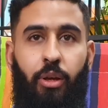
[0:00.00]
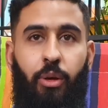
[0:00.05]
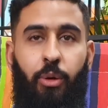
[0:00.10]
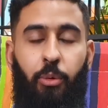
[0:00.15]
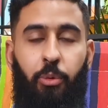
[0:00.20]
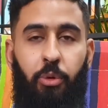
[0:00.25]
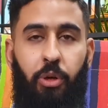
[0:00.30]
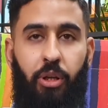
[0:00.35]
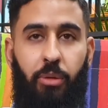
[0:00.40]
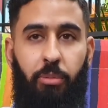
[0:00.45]

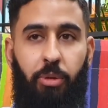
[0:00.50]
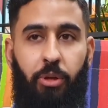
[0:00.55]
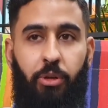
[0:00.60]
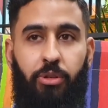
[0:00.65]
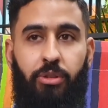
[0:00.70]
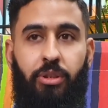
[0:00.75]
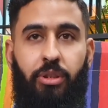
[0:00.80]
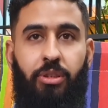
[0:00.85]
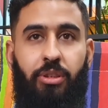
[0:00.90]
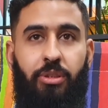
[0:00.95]
Well,
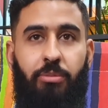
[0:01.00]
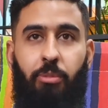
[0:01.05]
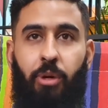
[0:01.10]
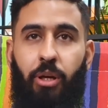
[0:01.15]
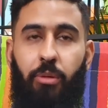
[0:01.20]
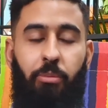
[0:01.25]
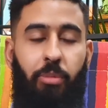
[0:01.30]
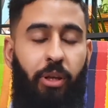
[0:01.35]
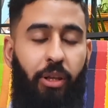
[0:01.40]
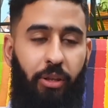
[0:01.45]
because this is my
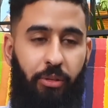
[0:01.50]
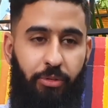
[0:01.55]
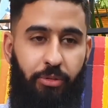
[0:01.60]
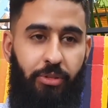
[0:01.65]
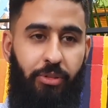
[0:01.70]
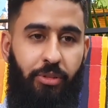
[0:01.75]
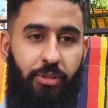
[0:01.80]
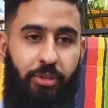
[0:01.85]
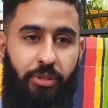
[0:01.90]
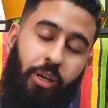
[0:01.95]

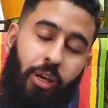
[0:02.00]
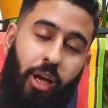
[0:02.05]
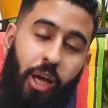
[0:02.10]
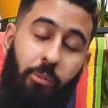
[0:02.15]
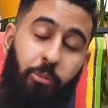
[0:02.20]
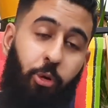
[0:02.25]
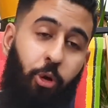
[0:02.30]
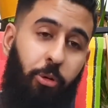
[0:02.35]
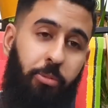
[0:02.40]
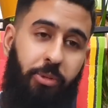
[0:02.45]
beliefs.
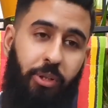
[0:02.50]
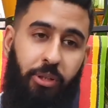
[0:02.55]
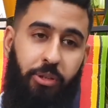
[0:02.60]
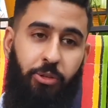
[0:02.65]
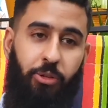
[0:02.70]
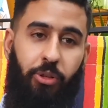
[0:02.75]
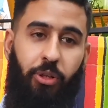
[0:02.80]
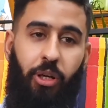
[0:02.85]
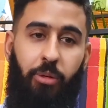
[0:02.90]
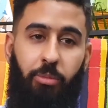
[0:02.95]
I'm Coptic,
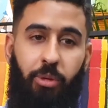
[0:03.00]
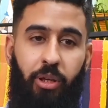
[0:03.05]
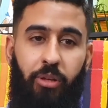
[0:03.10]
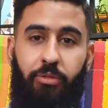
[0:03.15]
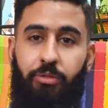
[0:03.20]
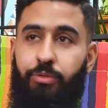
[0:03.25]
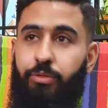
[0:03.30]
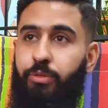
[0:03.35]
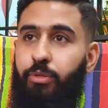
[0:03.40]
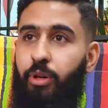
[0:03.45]
so I believe
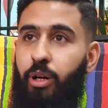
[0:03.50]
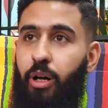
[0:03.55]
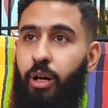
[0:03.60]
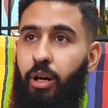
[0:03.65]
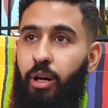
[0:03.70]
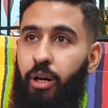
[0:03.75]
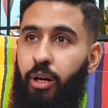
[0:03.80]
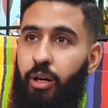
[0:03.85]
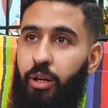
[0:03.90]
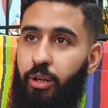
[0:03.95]

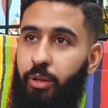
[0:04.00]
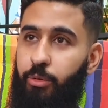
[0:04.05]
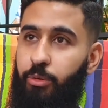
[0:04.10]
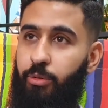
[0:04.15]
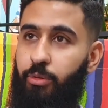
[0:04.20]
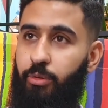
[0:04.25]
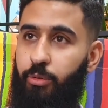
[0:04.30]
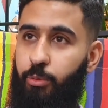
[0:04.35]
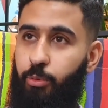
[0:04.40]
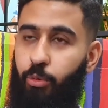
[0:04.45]
in
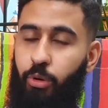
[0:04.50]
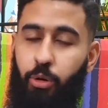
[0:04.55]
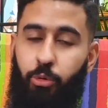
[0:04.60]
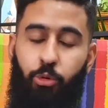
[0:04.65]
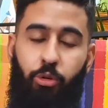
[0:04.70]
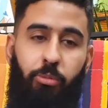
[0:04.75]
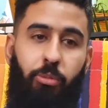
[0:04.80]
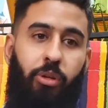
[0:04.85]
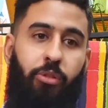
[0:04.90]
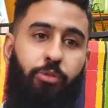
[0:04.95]
one
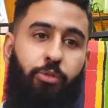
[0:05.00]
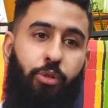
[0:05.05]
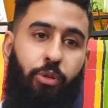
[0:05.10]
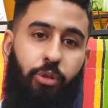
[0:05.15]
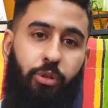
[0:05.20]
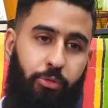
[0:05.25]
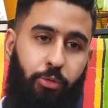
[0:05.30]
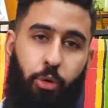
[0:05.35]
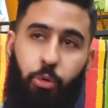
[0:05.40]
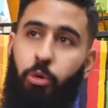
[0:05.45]
woman for
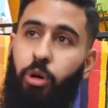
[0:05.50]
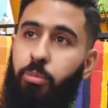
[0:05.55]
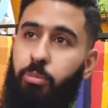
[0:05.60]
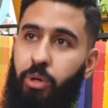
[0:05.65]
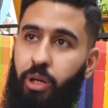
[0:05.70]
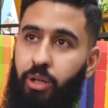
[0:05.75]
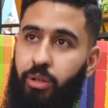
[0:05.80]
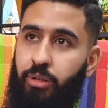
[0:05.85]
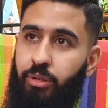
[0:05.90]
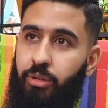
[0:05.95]
one
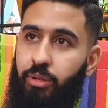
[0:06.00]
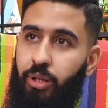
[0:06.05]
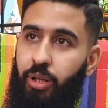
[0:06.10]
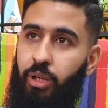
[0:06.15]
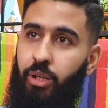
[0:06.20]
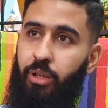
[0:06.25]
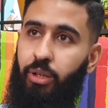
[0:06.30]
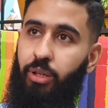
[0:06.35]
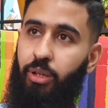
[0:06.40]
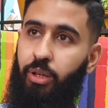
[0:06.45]
man,
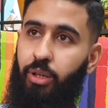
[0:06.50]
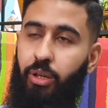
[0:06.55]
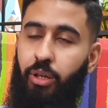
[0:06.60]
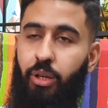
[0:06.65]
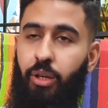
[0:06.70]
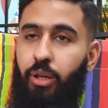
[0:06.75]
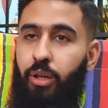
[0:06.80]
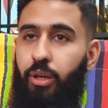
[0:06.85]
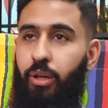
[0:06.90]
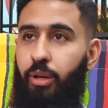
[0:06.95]
like,
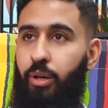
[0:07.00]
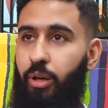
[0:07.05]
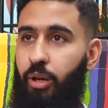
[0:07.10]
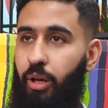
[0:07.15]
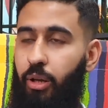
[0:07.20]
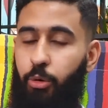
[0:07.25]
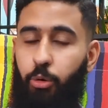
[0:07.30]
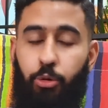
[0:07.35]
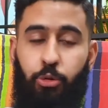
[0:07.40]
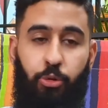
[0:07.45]

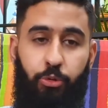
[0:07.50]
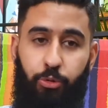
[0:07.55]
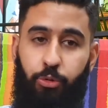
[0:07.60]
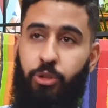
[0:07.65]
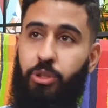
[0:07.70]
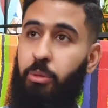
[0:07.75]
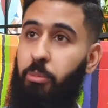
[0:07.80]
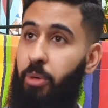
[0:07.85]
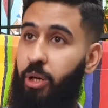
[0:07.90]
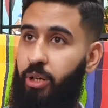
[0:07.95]
and also for
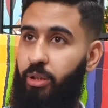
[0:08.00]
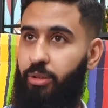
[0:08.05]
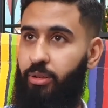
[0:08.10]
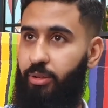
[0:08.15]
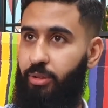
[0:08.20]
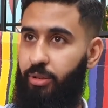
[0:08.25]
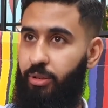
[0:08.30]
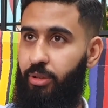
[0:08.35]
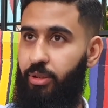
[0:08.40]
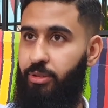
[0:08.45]
the man.
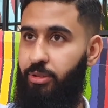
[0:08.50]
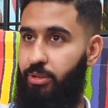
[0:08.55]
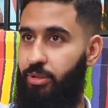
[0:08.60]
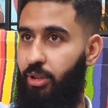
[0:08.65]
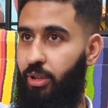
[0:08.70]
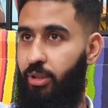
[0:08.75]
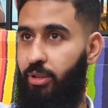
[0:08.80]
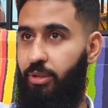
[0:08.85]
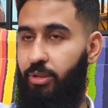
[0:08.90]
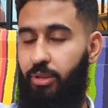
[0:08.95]
It's
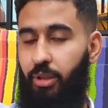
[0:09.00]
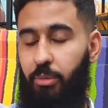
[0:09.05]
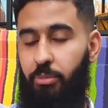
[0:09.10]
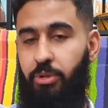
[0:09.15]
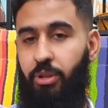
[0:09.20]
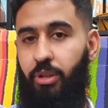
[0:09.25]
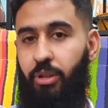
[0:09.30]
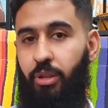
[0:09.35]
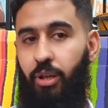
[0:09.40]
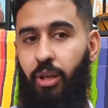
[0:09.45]
not
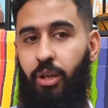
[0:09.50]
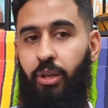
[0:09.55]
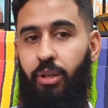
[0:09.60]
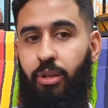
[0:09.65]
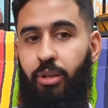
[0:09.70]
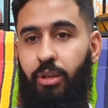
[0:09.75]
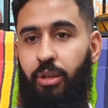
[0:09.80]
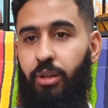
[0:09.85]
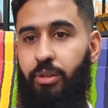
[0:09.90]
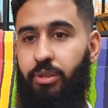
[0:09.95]
something like
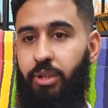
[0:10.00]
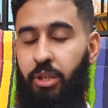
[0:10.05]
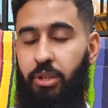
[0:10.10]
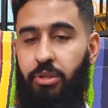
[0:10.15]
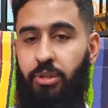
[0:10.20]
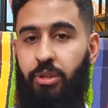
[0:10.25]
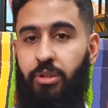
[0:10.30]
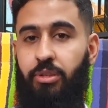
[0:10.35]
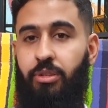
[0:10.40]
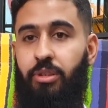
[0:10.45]

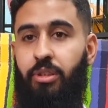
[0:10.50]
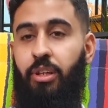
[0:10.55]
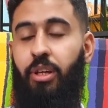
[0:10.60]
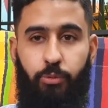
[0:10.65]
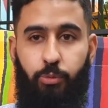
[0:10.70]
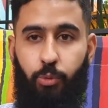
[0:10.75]
sexist.